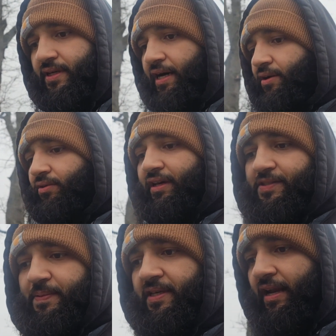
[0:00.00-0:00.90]
I don't like
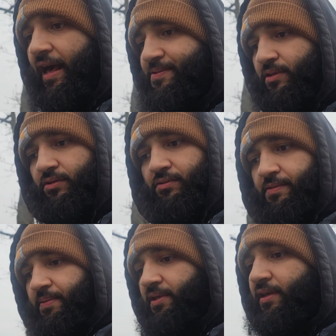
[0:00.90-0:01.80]
speaking in absolutes,
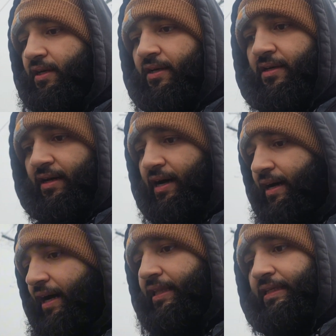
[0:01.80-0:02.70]
but I
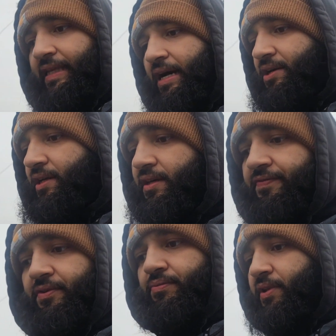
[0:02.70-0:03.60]
highly doubt it. If
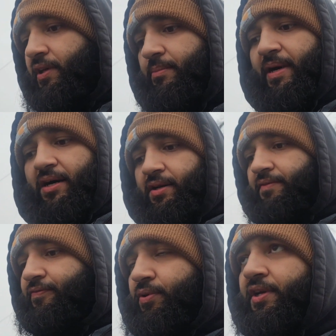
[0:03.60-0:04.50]
you're really about it,
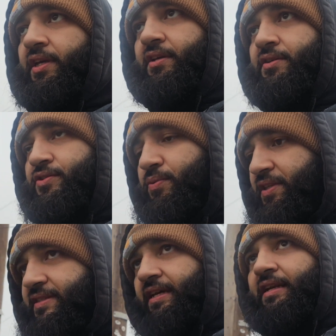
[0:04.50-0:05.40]
40 years with the
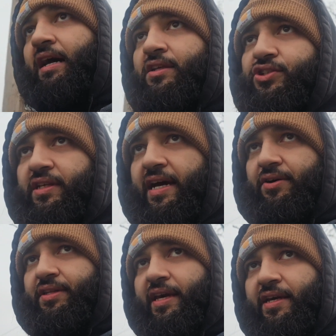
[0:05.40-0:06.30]
technology
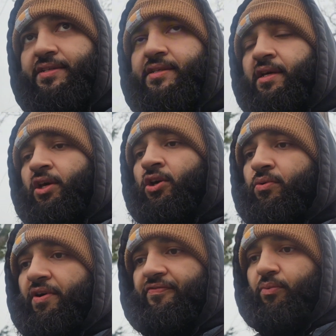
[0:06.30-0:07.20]
nowadays,
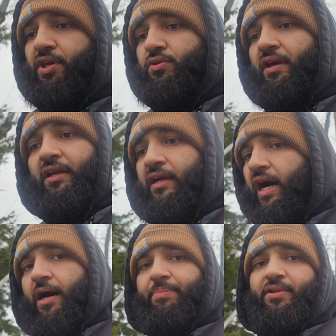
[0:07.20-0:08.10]
with what you can
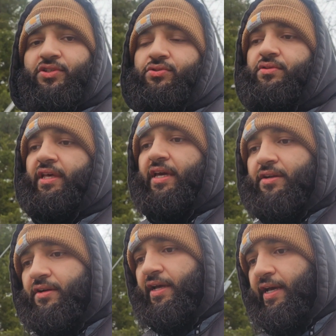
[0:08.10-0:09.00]
accomplish through the
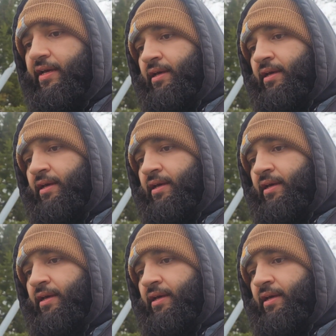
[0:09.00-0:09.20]
internet,